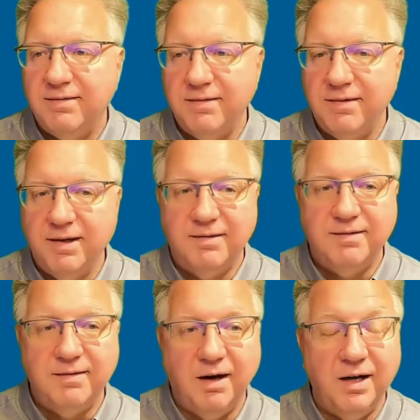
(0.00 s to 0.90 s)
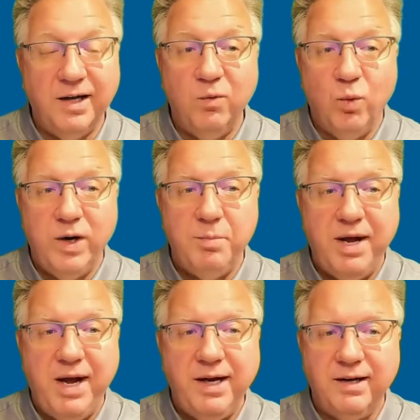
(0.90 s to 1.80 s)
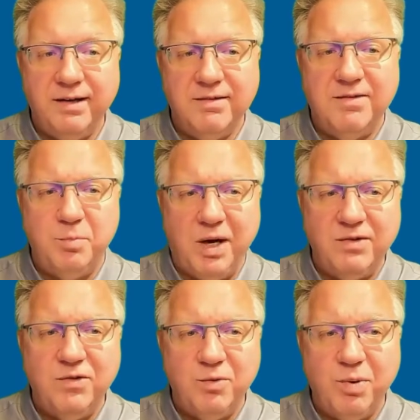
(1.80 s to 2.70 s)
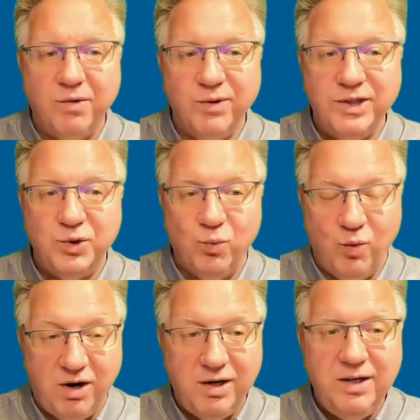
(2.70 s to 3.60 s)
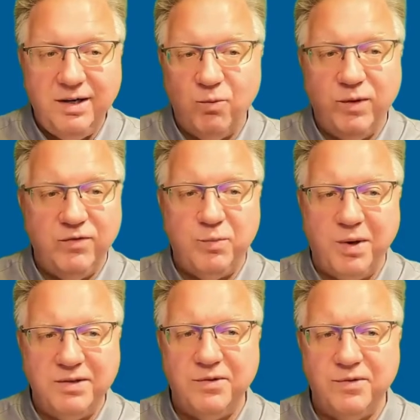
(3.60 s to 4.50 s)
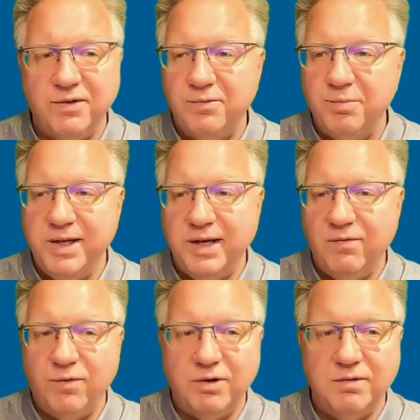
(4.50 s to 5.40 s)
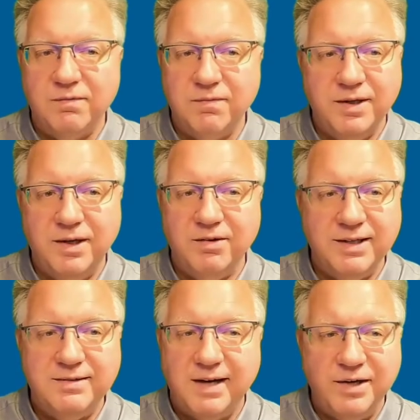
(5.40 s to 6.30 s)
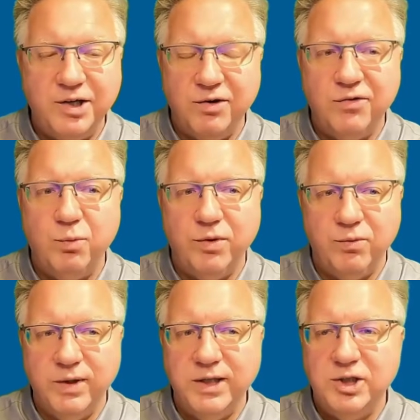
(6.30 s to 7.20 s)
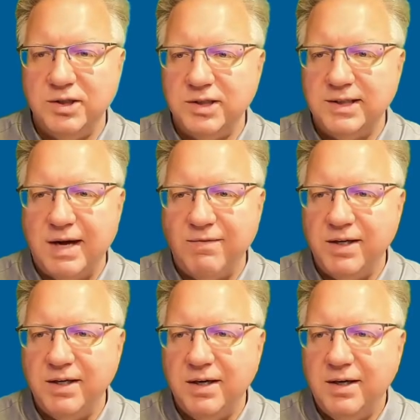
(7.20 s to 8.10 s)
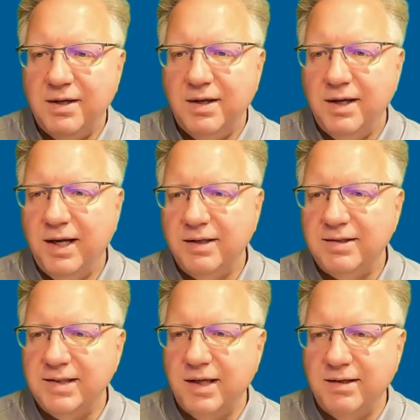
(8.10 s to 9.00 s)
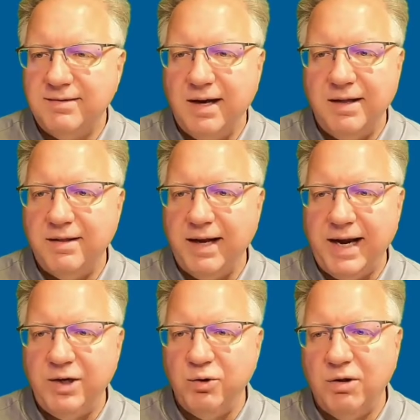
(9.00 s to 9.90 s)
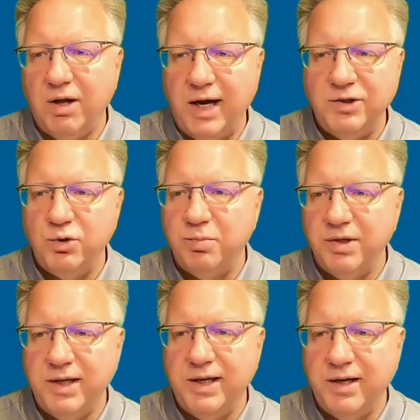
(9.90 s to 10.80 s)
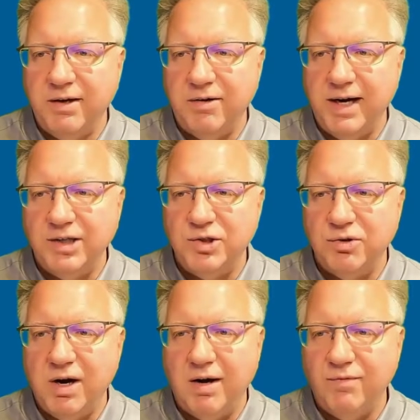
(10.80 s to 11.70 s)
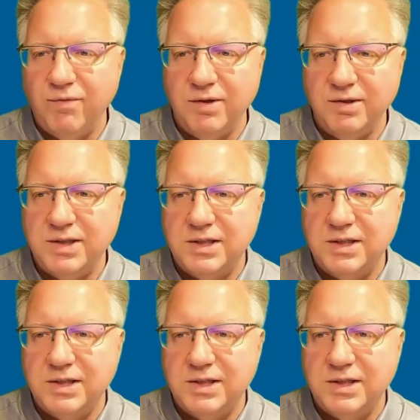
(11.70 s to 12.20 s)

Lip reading: in Winnipeg. It's sponsored by Region 1. We've sponsored this meeting for nearly 10 years with Region 7. It's the 10th annual IEEE International Conference